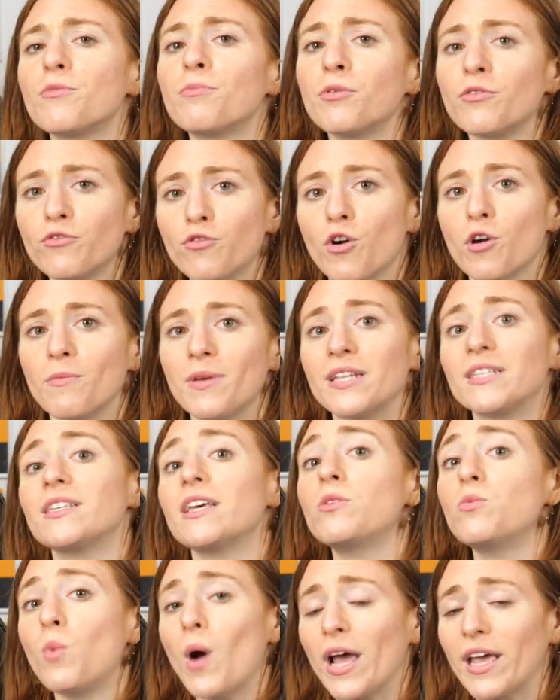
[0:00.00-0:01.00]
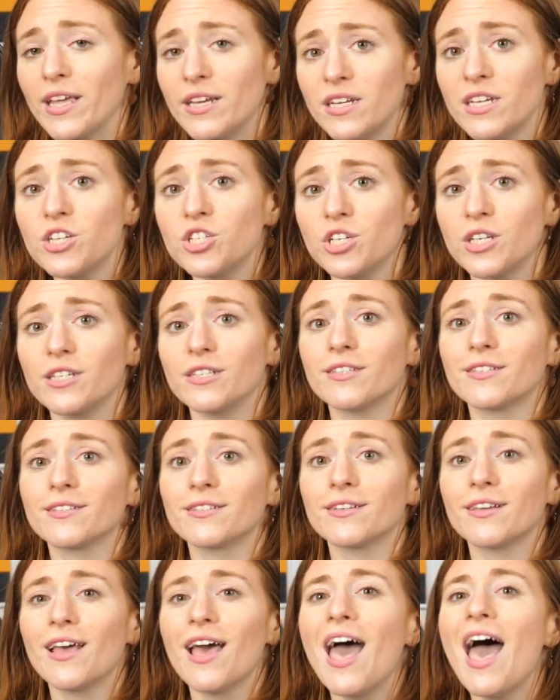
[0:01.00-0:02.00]
the performance in wet
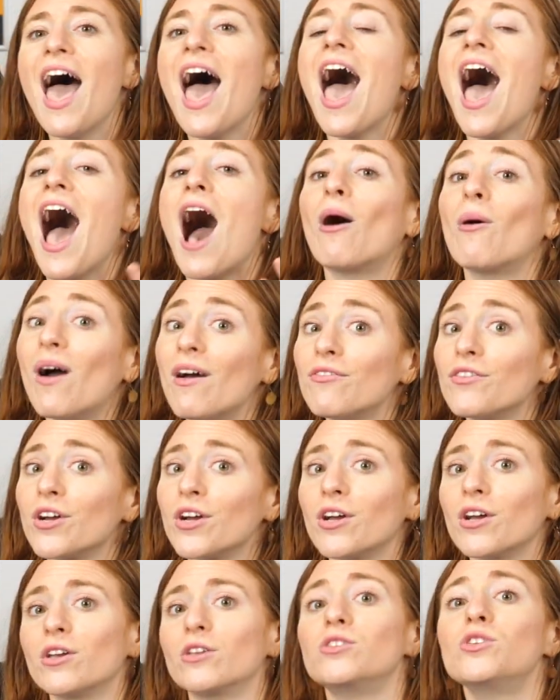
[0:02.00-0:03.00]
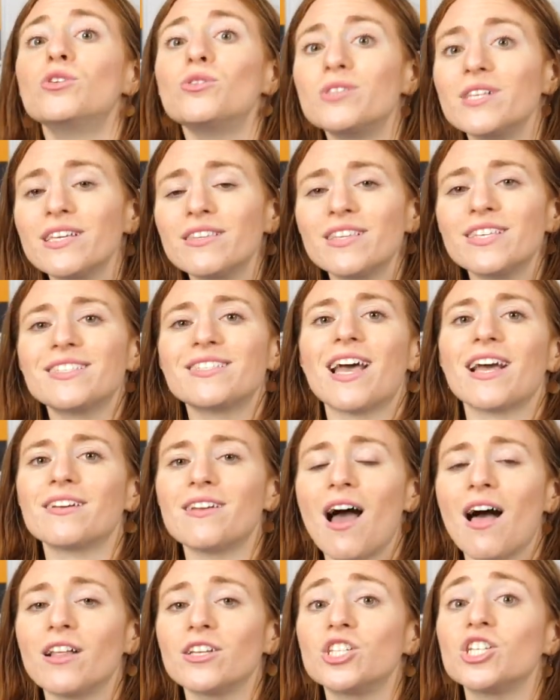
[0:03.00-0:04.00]
conditions. However, using this
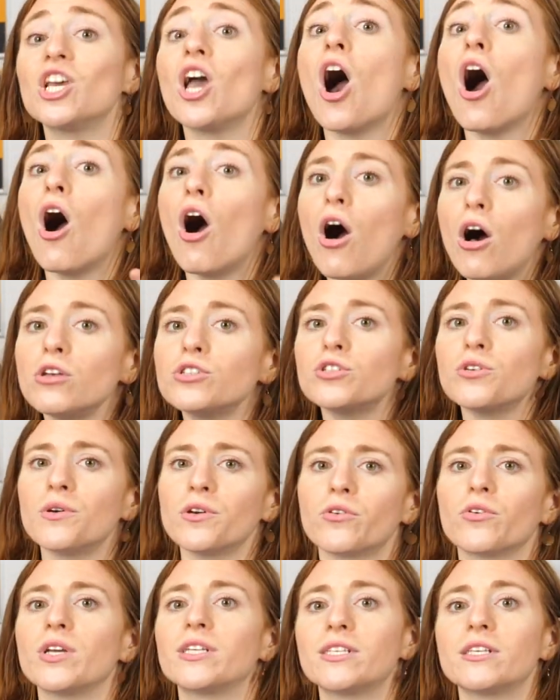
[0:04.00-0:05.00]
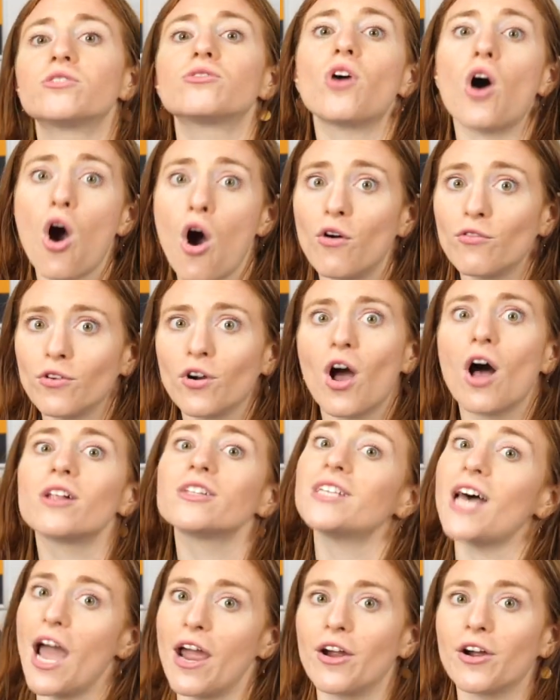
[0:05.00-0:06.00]
technology also increases the
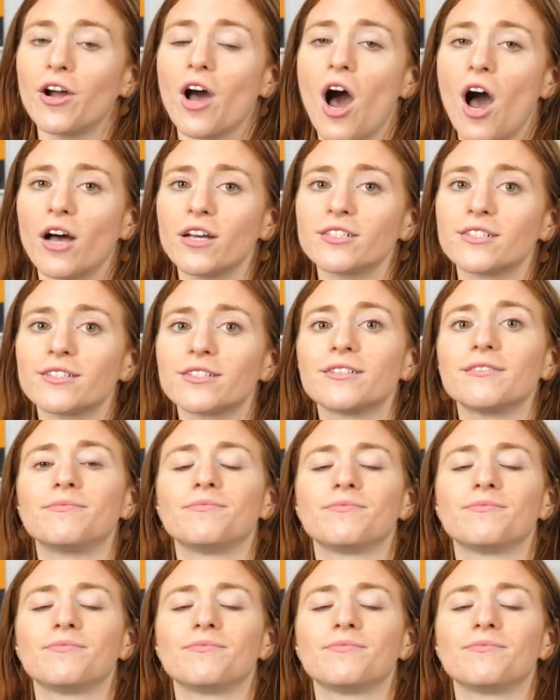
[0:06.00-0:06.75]
overall tire cost.